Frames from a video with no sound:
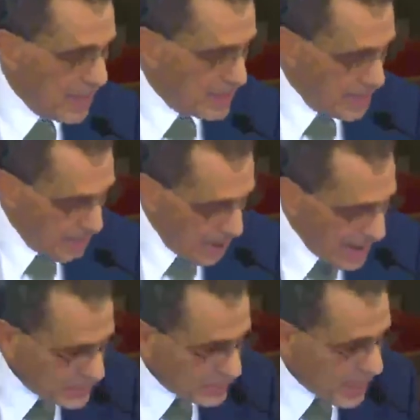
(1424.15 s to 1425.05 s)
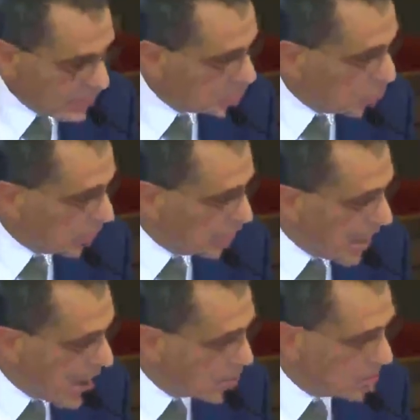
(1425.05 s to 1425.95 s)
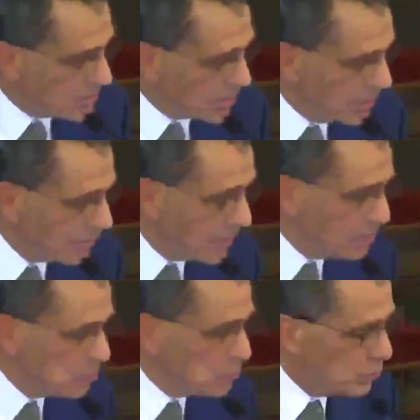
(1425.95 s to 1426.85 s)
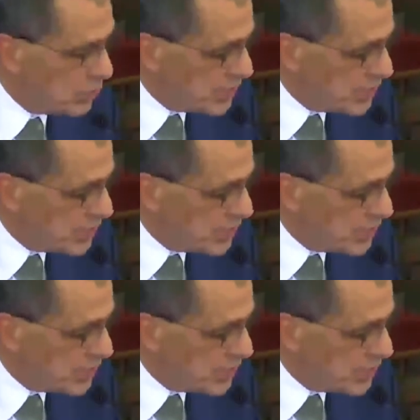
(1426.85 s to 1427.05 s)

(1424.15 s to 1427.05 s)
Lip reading: And the MRI scan showed a large and significant